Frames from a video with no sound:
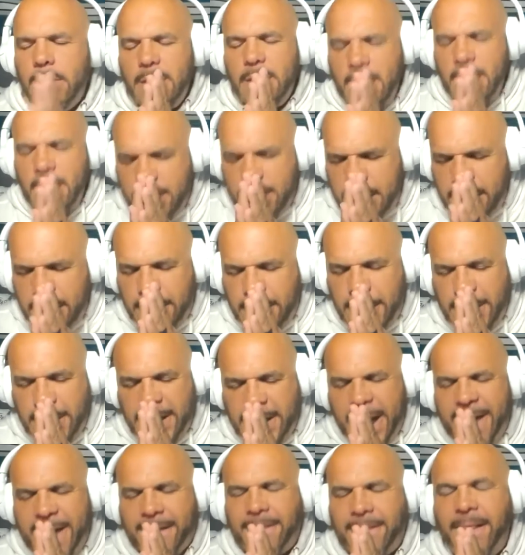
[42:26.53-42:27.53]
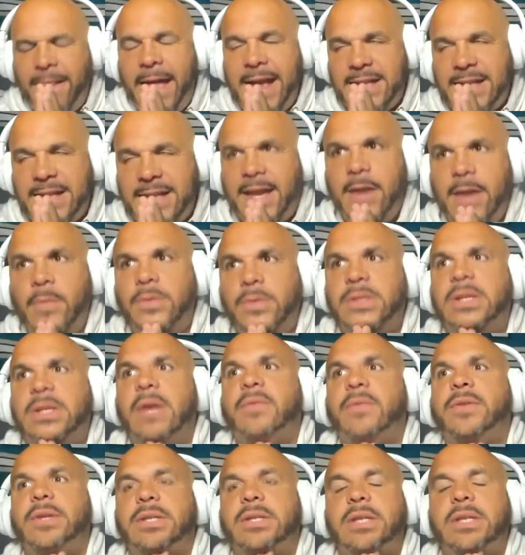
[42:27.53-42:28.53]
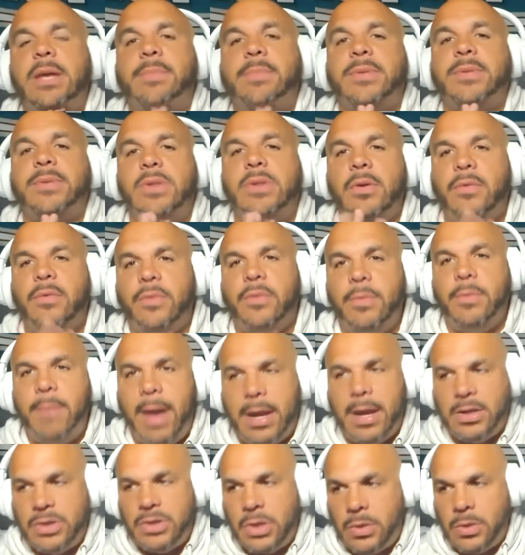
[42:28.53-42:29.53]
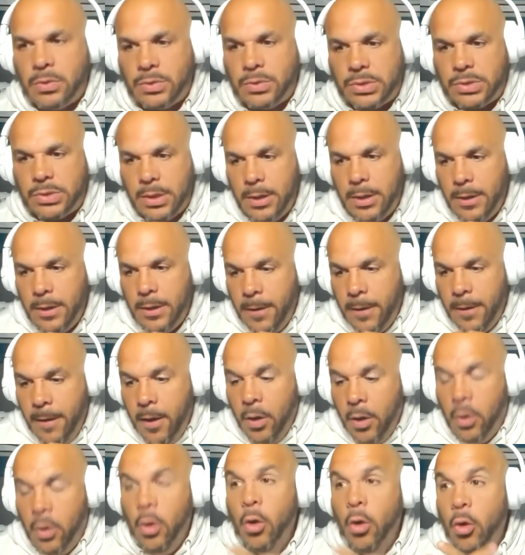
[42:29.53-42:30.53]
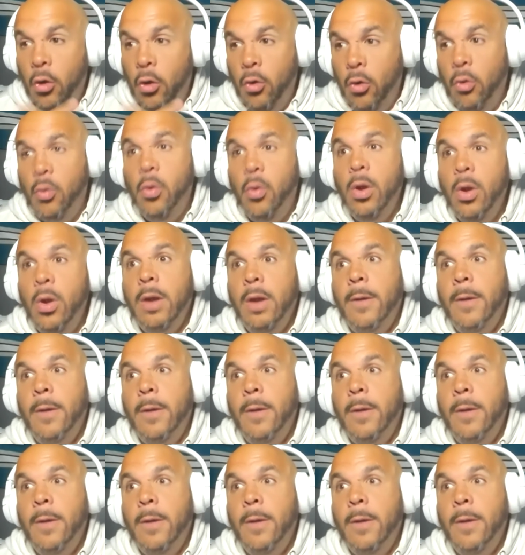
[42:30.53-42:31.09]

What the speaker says: I think that last game was definitely a stepping stone for Mac Jones, who